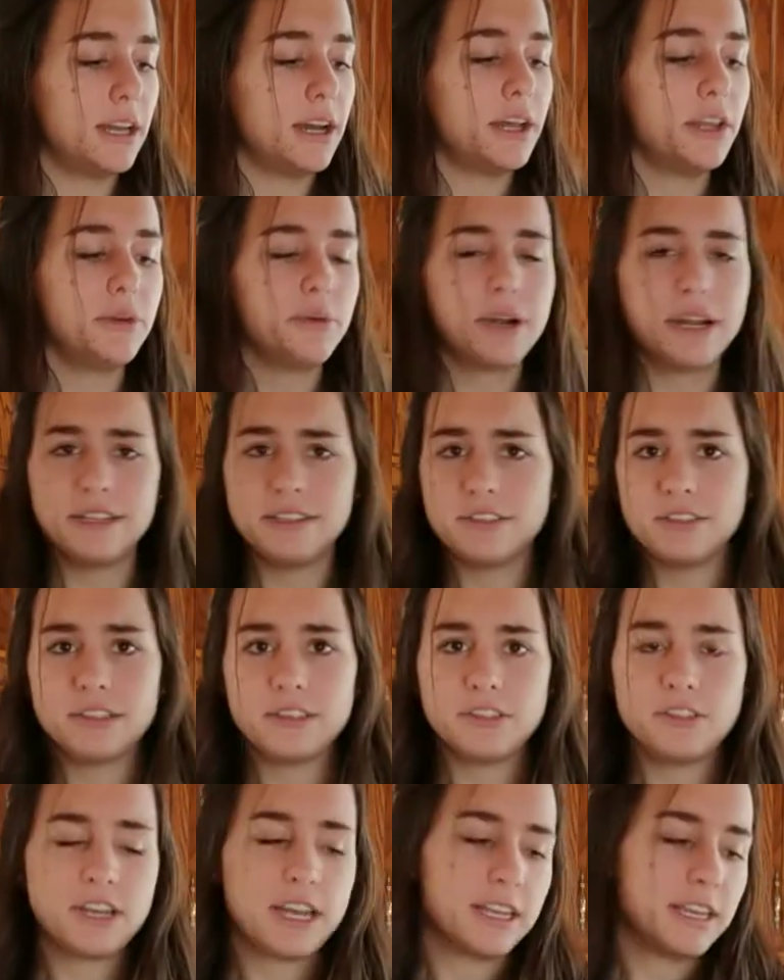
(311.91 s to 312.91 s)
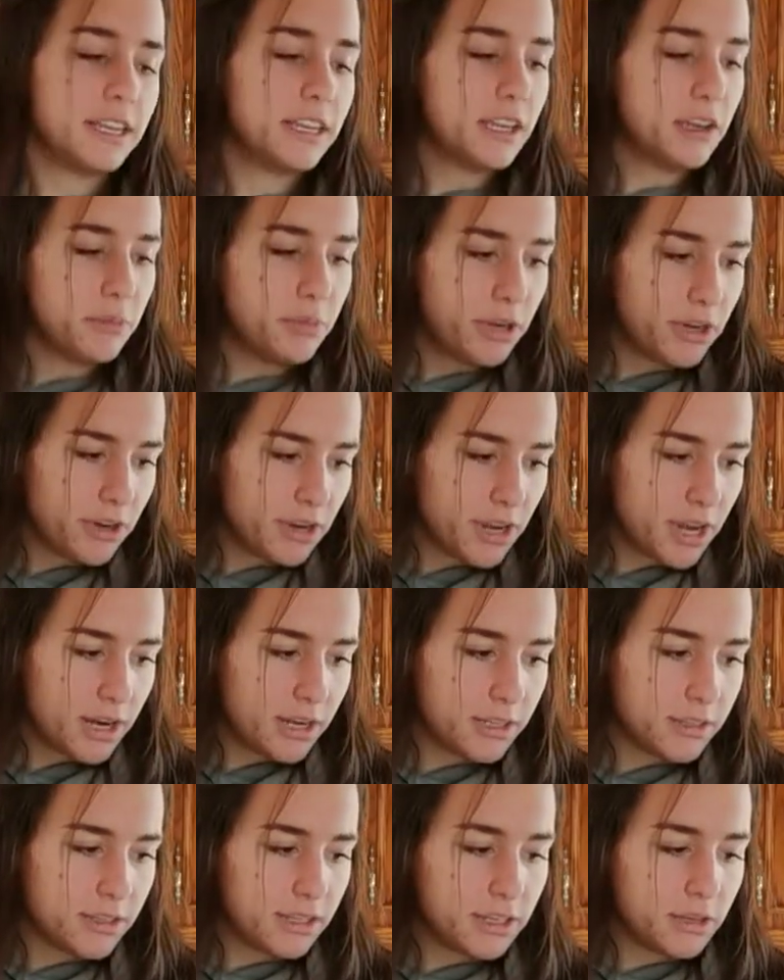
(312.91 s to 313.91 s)
Otherwise, just checking it
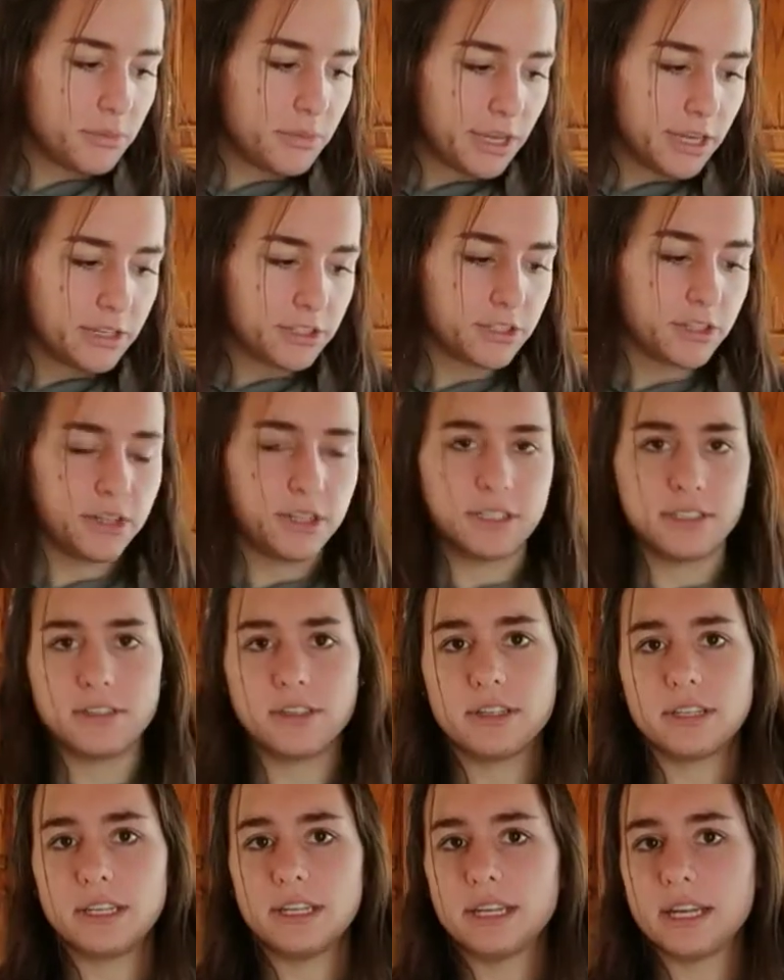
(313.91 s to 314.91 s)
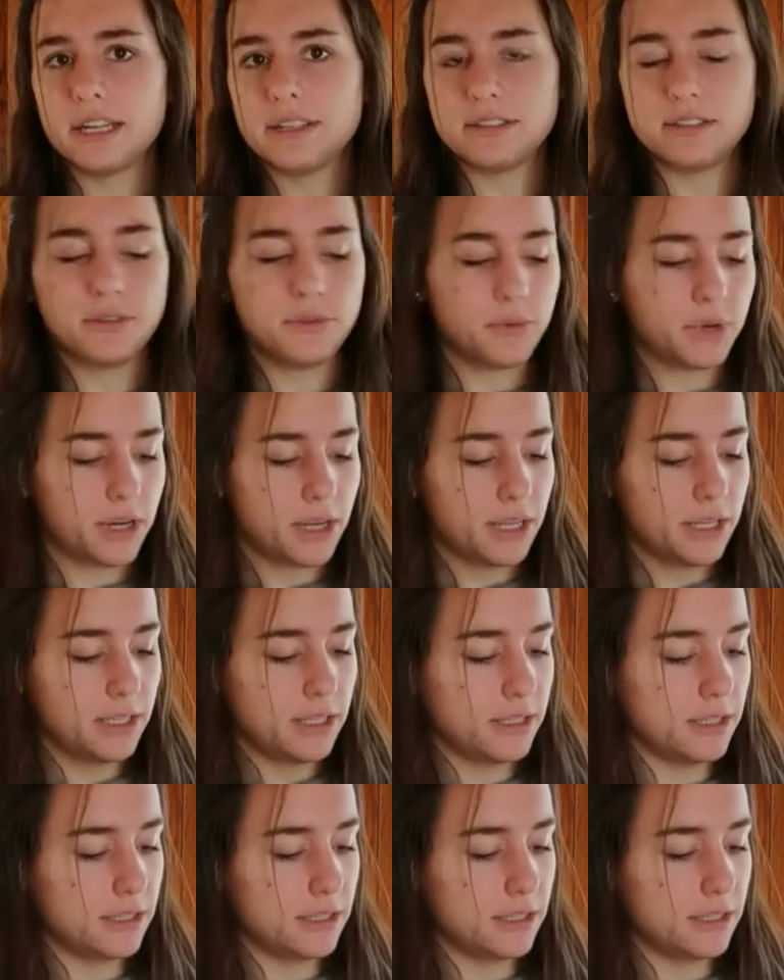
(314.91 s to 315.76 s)
periodically to make sure it's looking as you want.